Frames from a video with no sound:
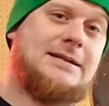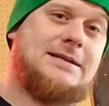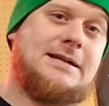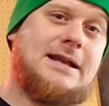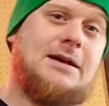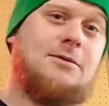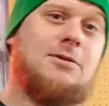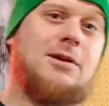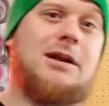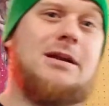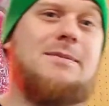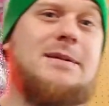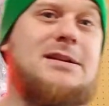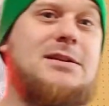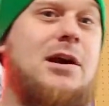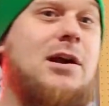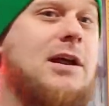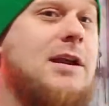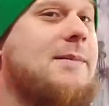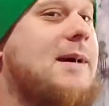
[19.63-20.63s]
Today we're going to be
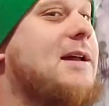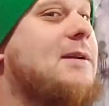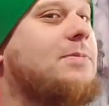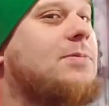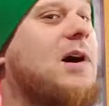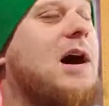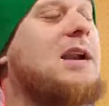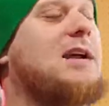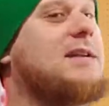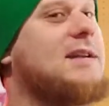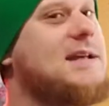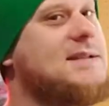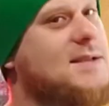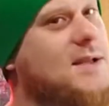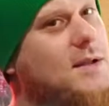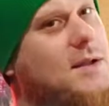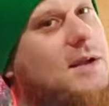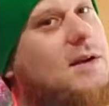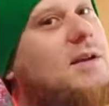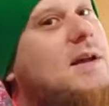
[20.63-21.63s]
talking about a product that's a
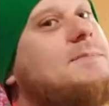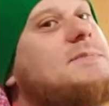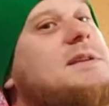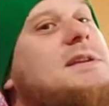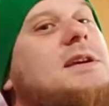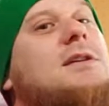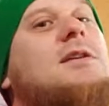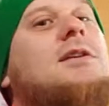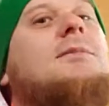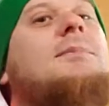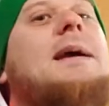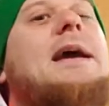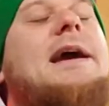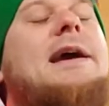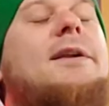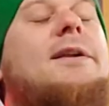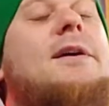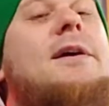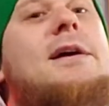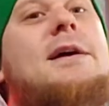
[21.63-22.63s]
little obscure,
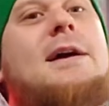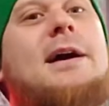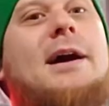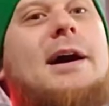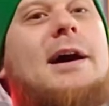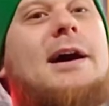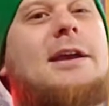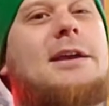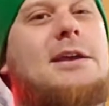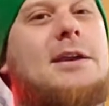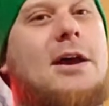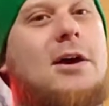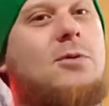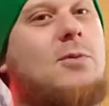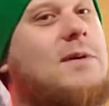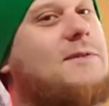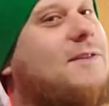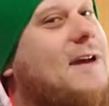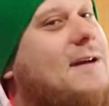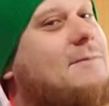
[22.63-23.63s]
man. Uh, you know,
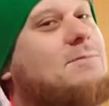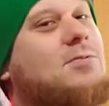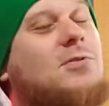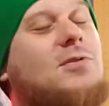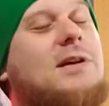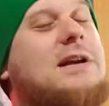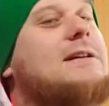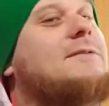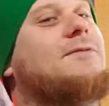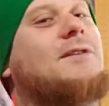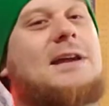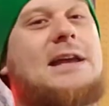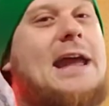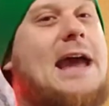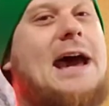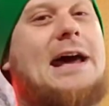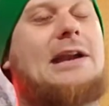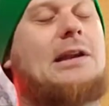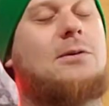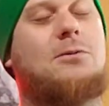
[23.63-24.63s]
we've had, briefly
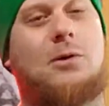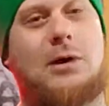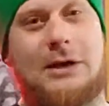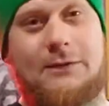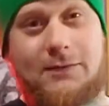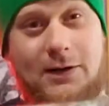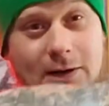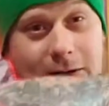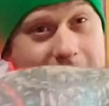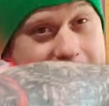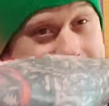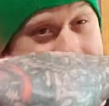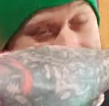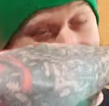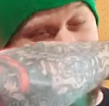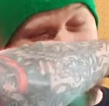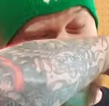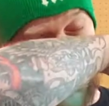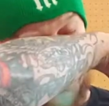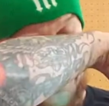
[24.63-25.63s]
had it in one of our last
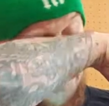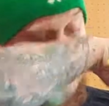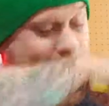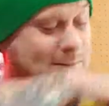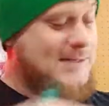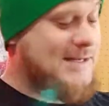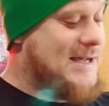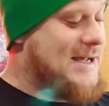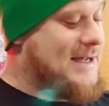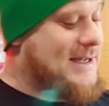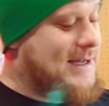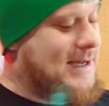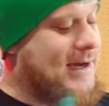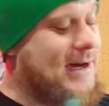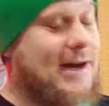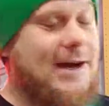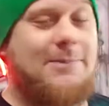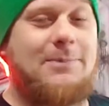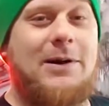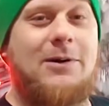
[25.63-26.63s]
videos,
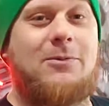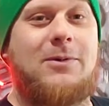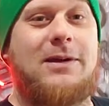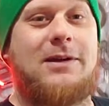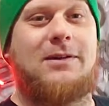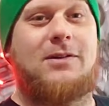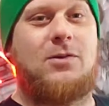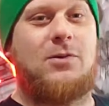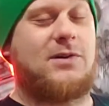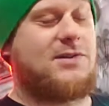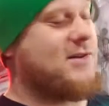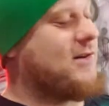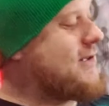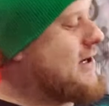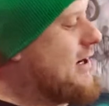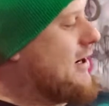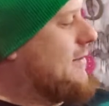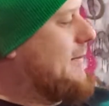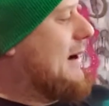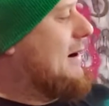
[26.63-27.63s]
uh, but we of course are
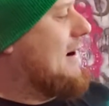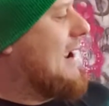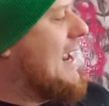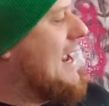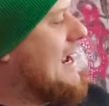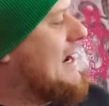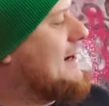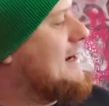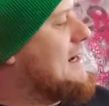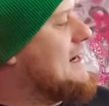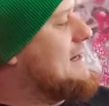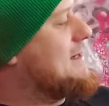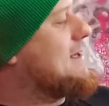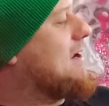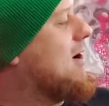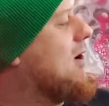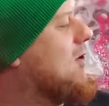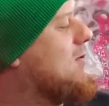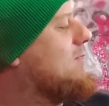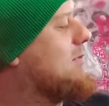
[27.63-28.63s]
talking about Annie's
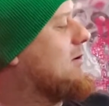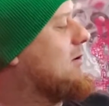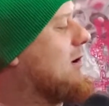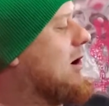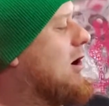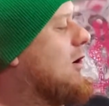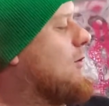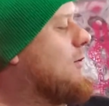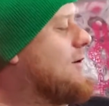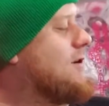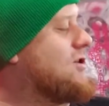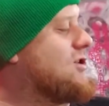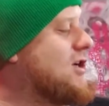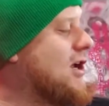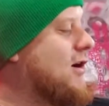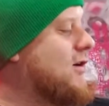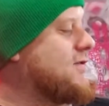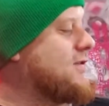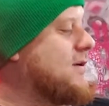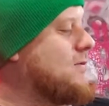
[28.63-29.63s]
homegrown
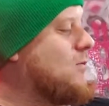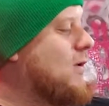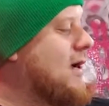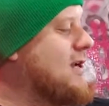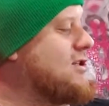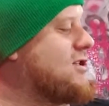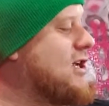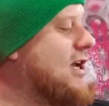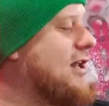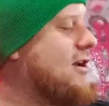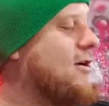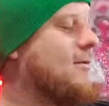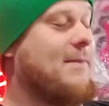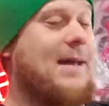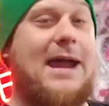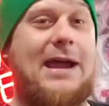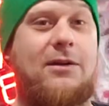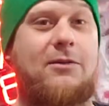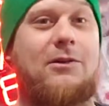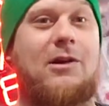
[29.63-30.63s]
shells and white cheddar
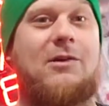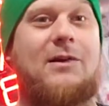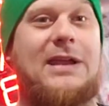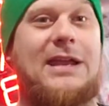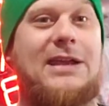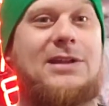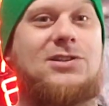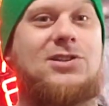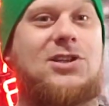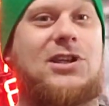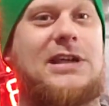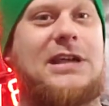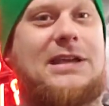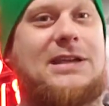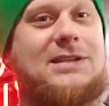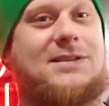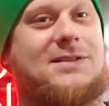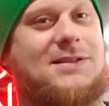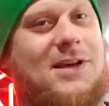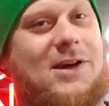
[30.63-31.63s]
macaroni and
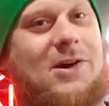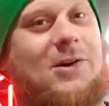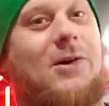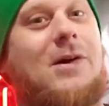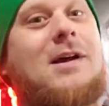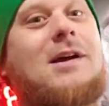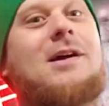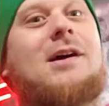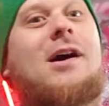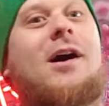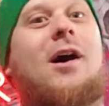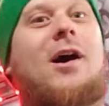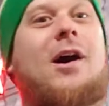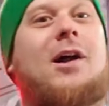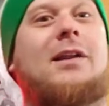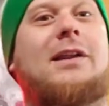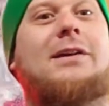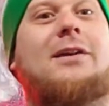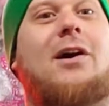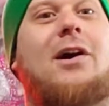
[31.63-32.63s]
cheese. So,
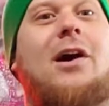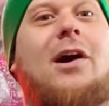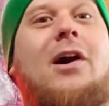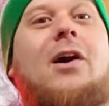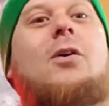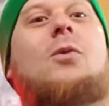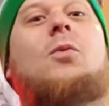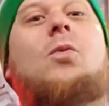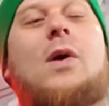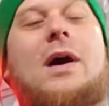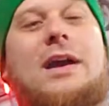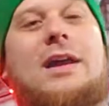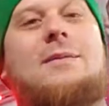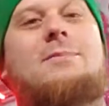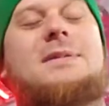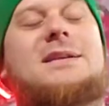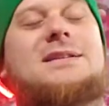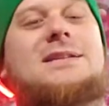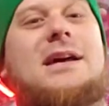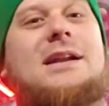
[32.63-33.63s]
all in all, what can
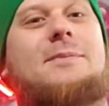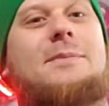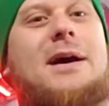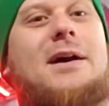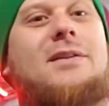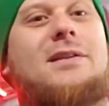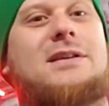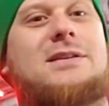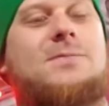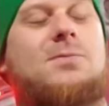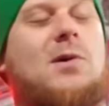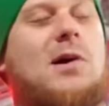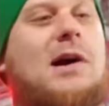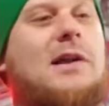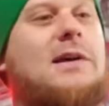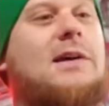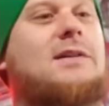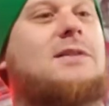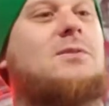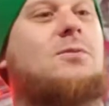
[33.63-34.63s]
be said about this
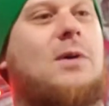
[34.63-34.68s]
product?